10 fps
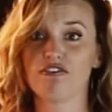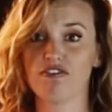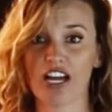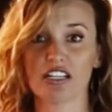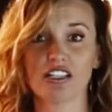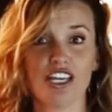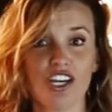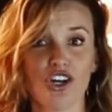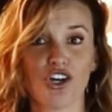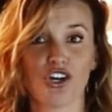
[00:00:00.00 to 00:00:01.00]
Finally,
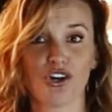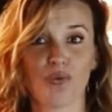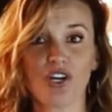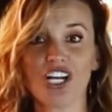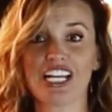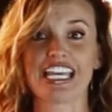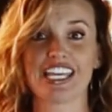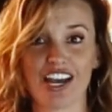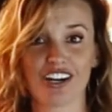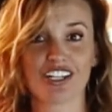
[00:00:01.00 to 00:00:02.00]
we're going to
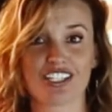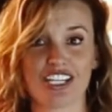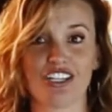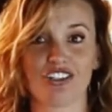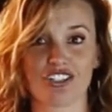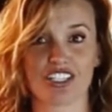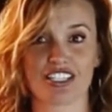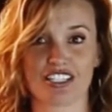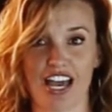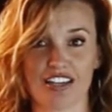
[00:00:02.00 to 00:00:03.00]
guarantee your
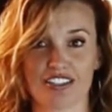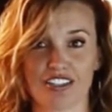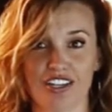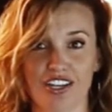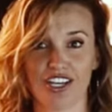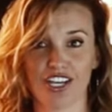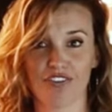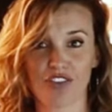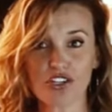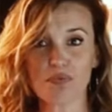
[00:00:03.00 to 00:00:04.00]
success. If
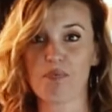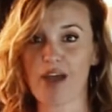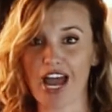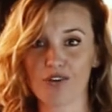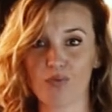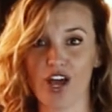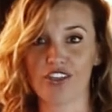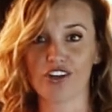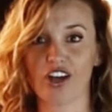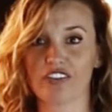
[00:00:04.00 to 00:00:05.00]
there's bad
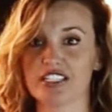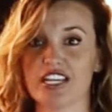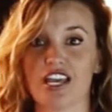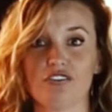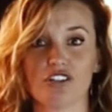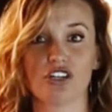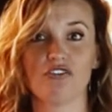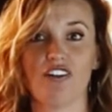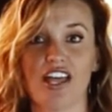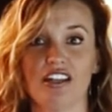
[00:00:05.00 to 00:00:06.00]
weather on the day of your
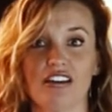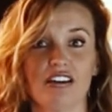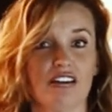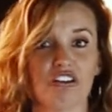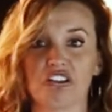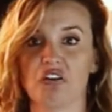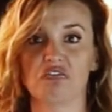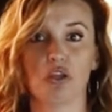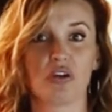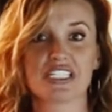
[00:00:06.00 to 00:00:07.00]
event, you have
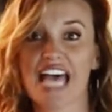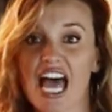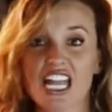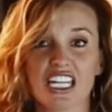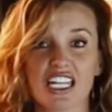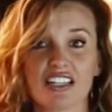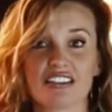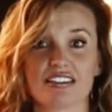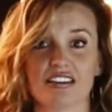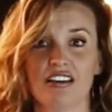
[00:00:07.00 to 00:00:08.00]
low
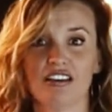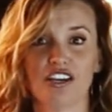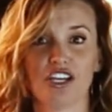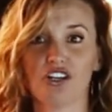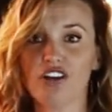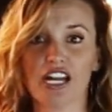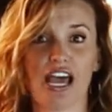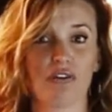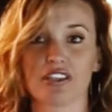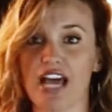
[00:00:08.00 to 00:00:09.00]
attendance, you're not
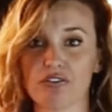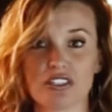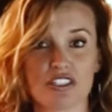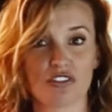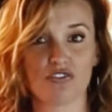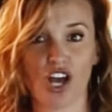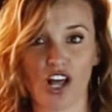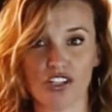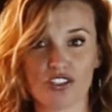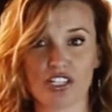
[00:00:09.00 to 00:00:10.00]
out thousands of
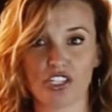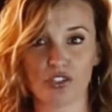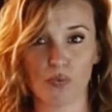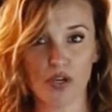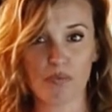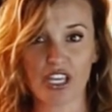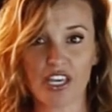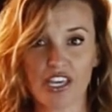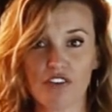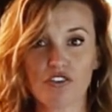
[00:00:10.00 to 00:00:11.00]
dollars like you would
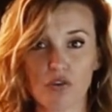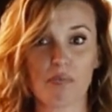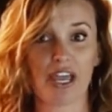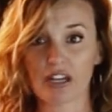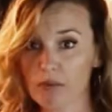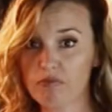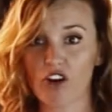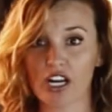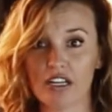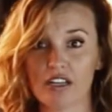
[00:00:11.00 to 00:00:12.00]
be if you had paid up
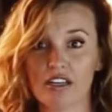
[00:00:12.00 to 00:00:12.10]
front.